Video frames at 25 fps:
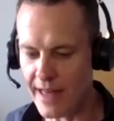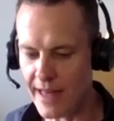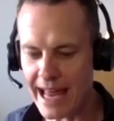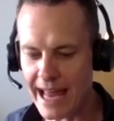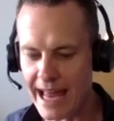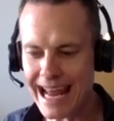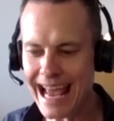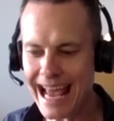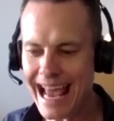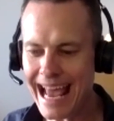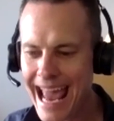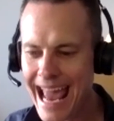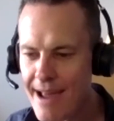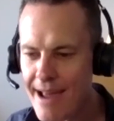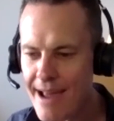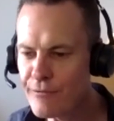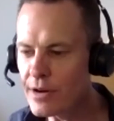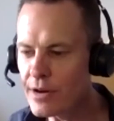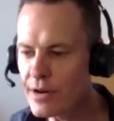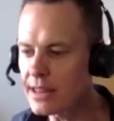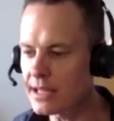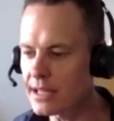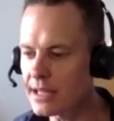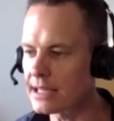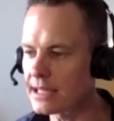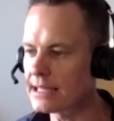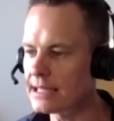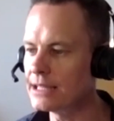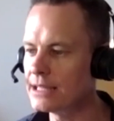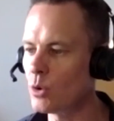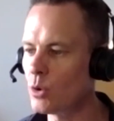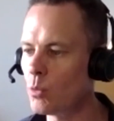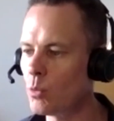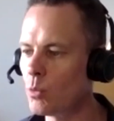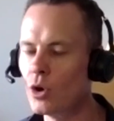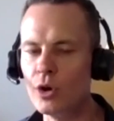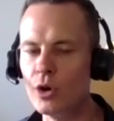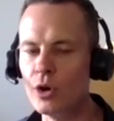that everything in
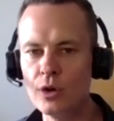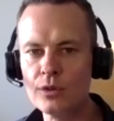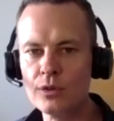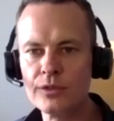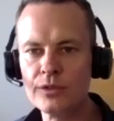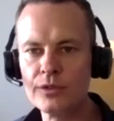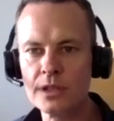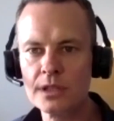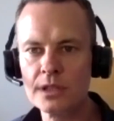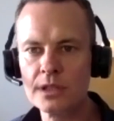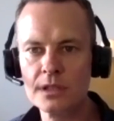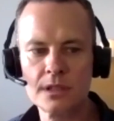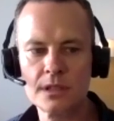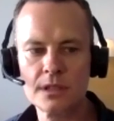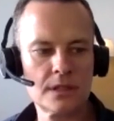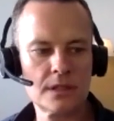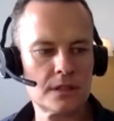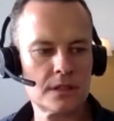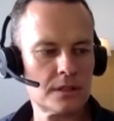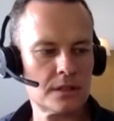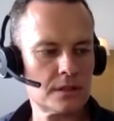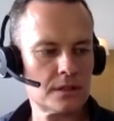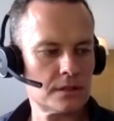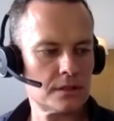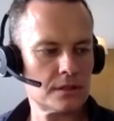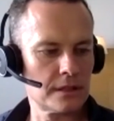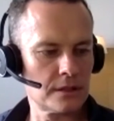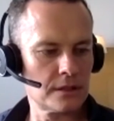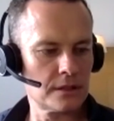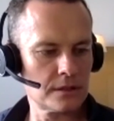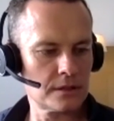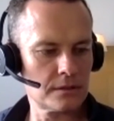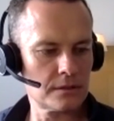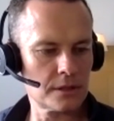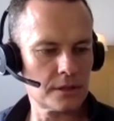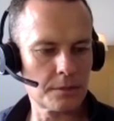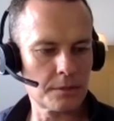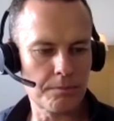the world,
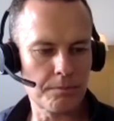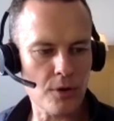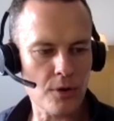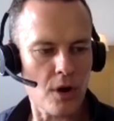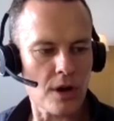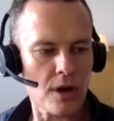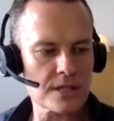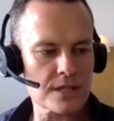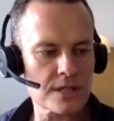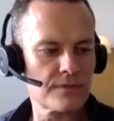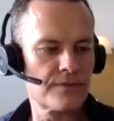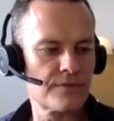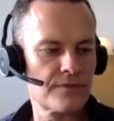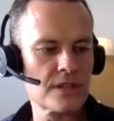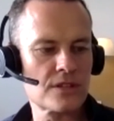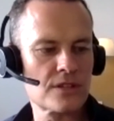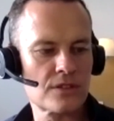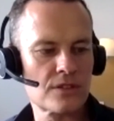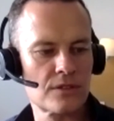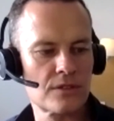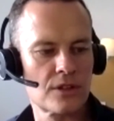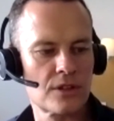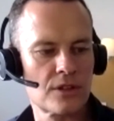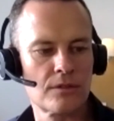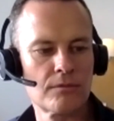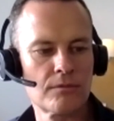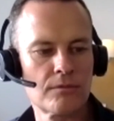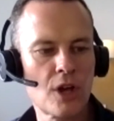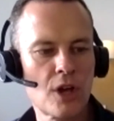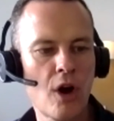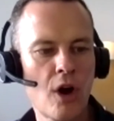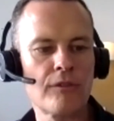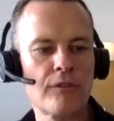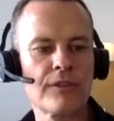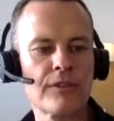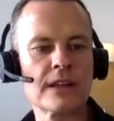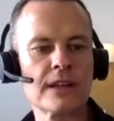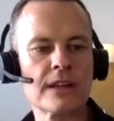the price of this
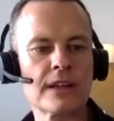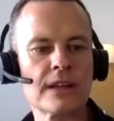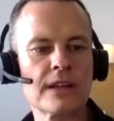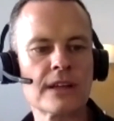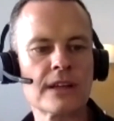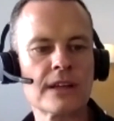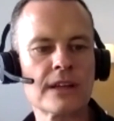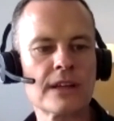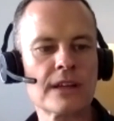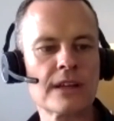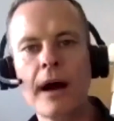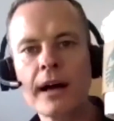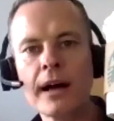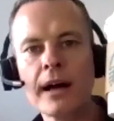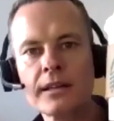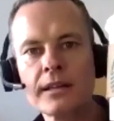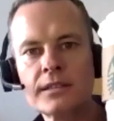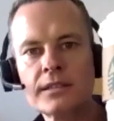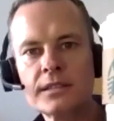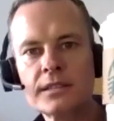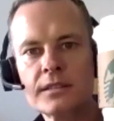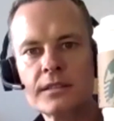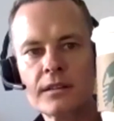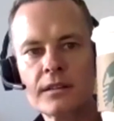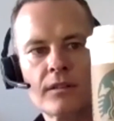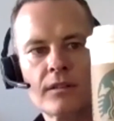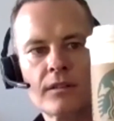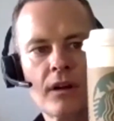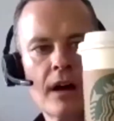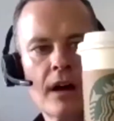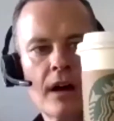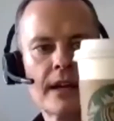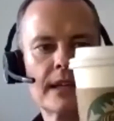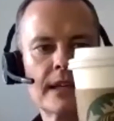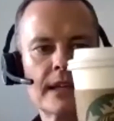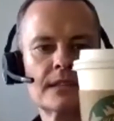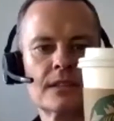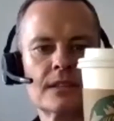coffee at Starbucks,
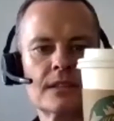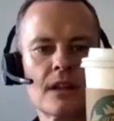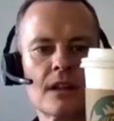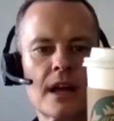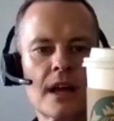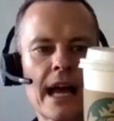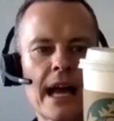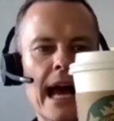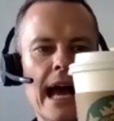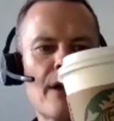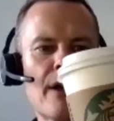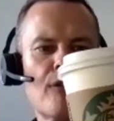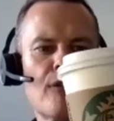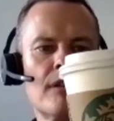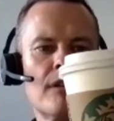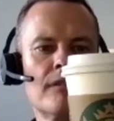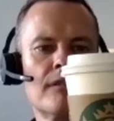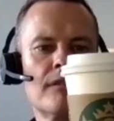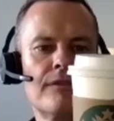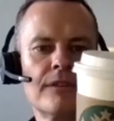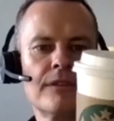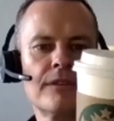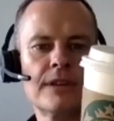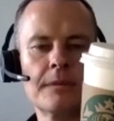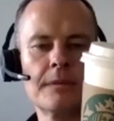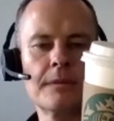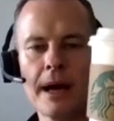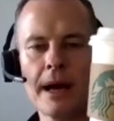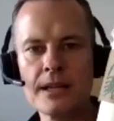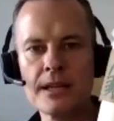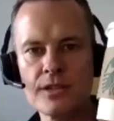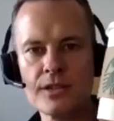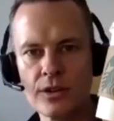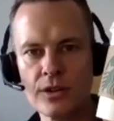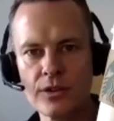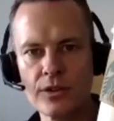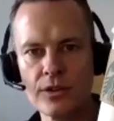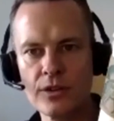right, is 150
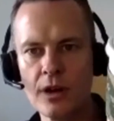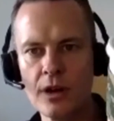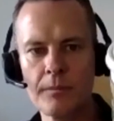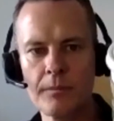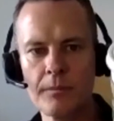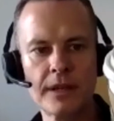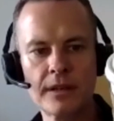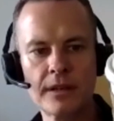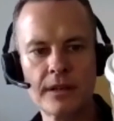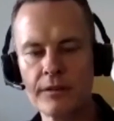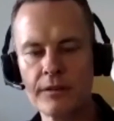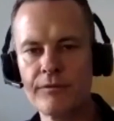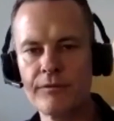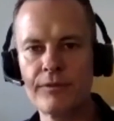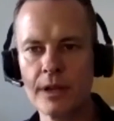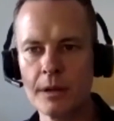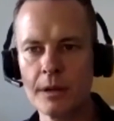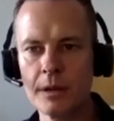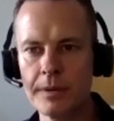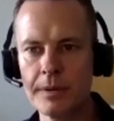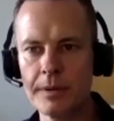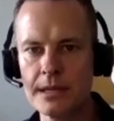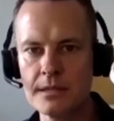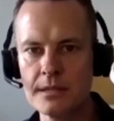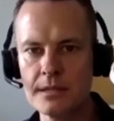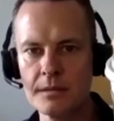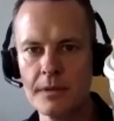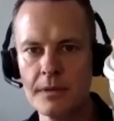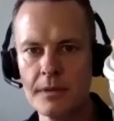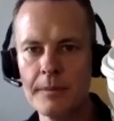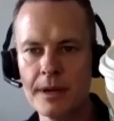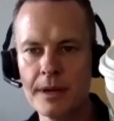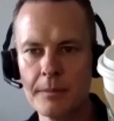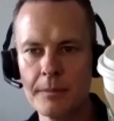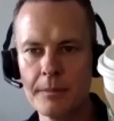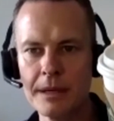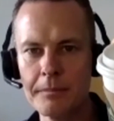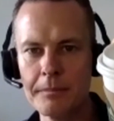pesos. I'm in the Philippines at the
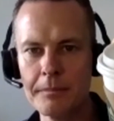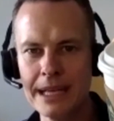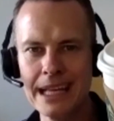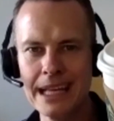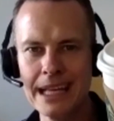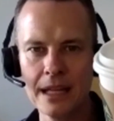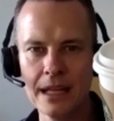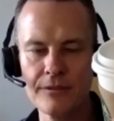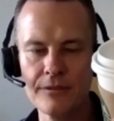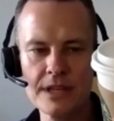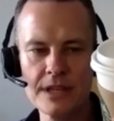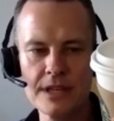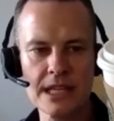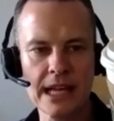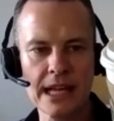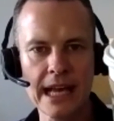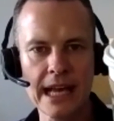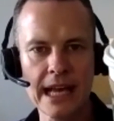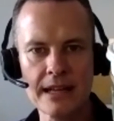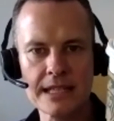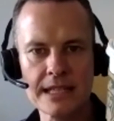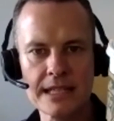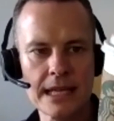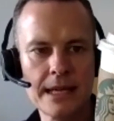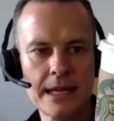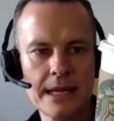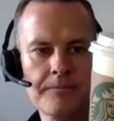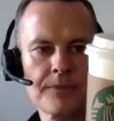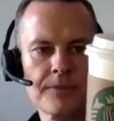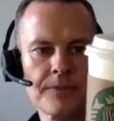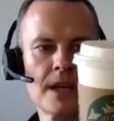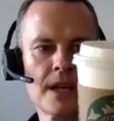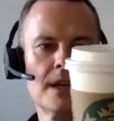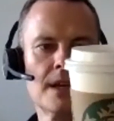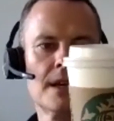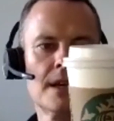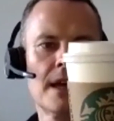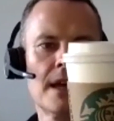moment. I'm in Manila visiting our team.
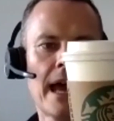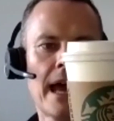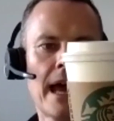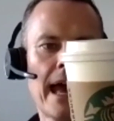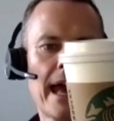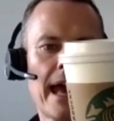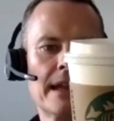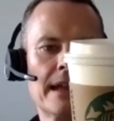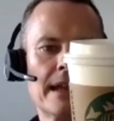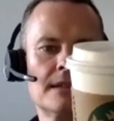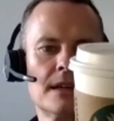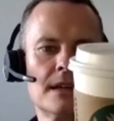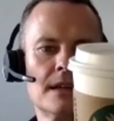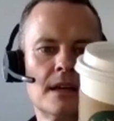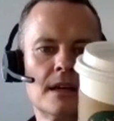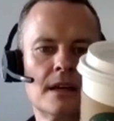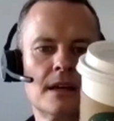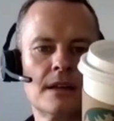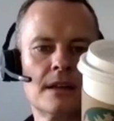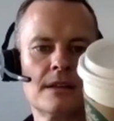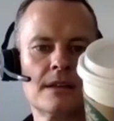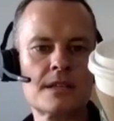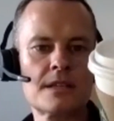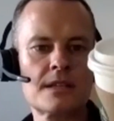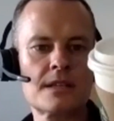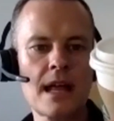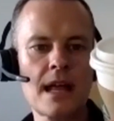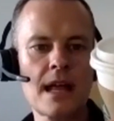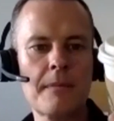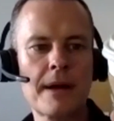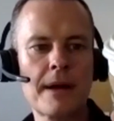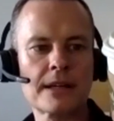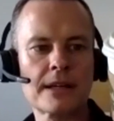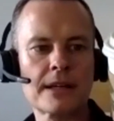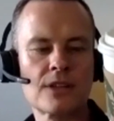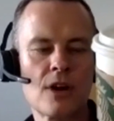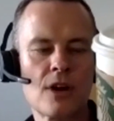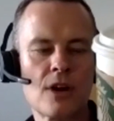And this
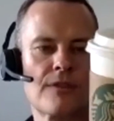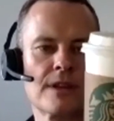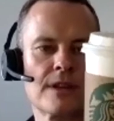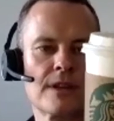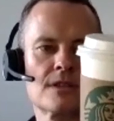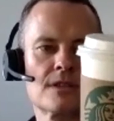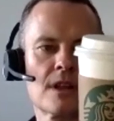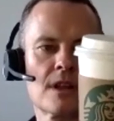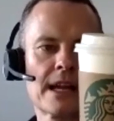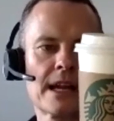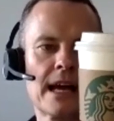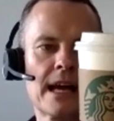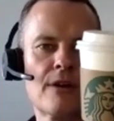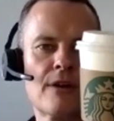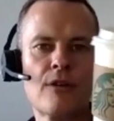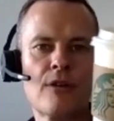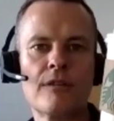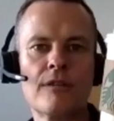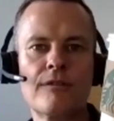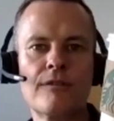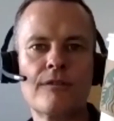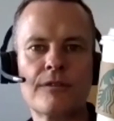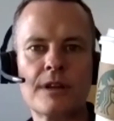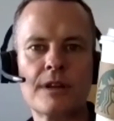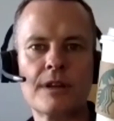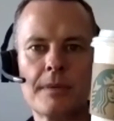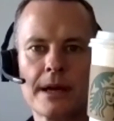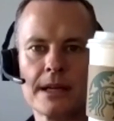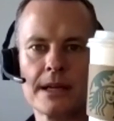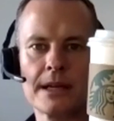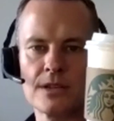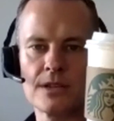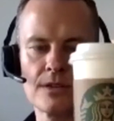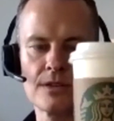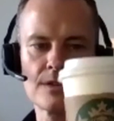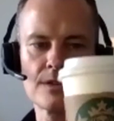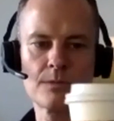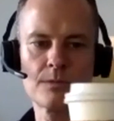Starbucks coffee is like 150
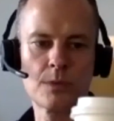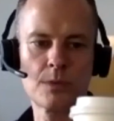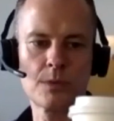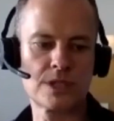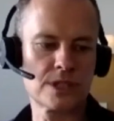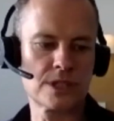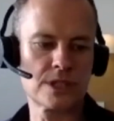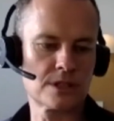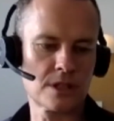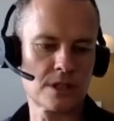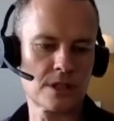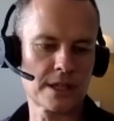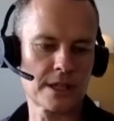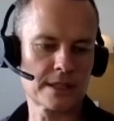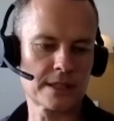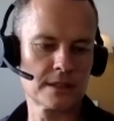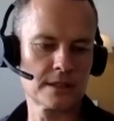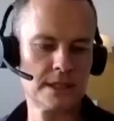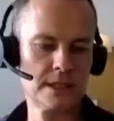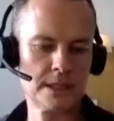pesos, which is like,